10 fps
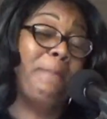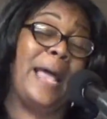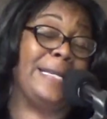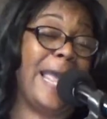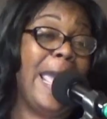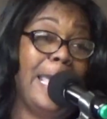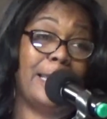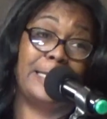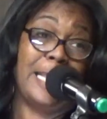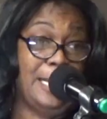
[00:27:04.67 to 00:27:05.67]
My dad
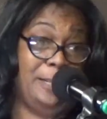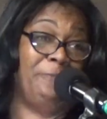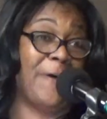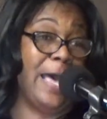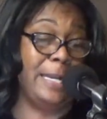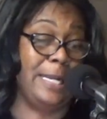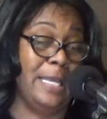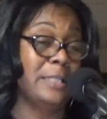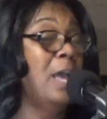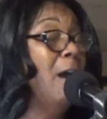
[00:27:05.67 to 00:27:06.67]
could testify to
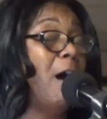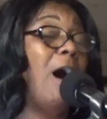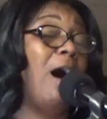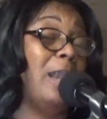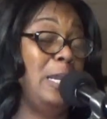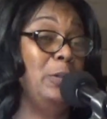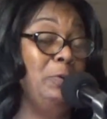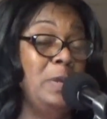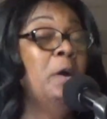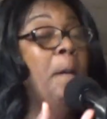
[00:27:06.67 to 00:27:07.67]
this,
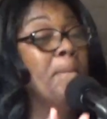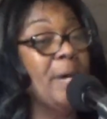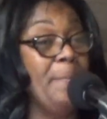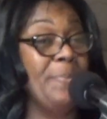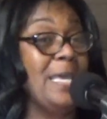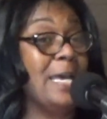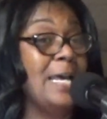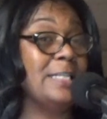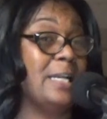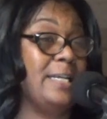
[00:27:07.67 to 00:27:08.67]
hallelujah. But
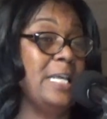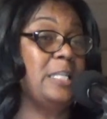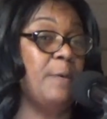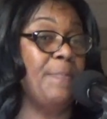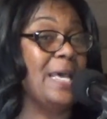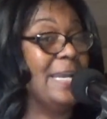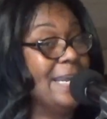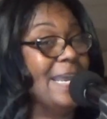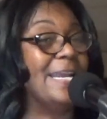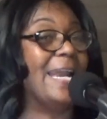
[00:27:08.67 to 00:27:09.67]
because of the
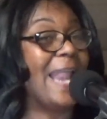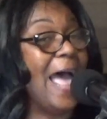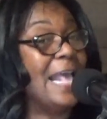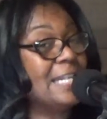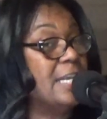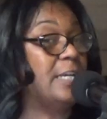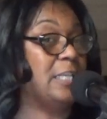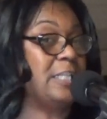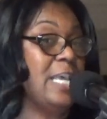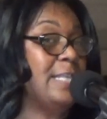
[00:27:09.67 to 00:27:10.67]
disability and the lies and the
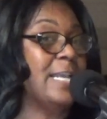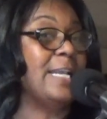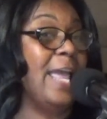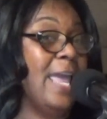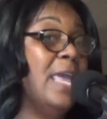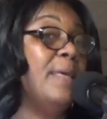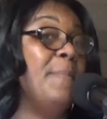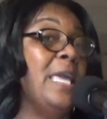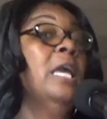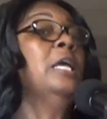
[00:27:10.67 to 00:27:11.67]
deceit that the
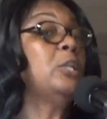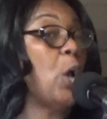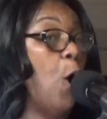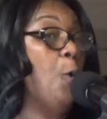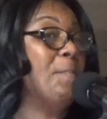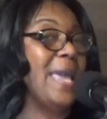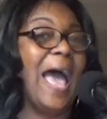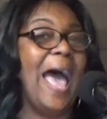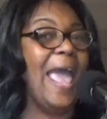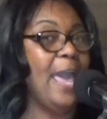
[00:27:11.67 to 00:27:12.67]
enemy told me,
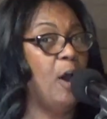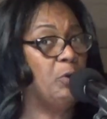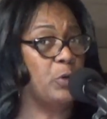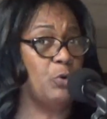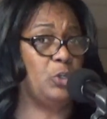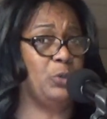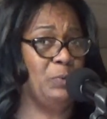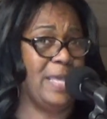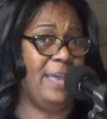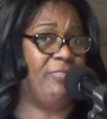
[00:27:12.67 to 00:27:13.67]
I held on
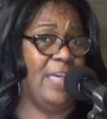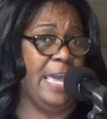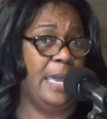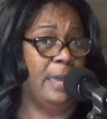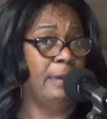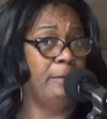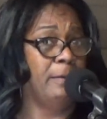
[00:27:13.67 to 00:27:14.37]
to that thing.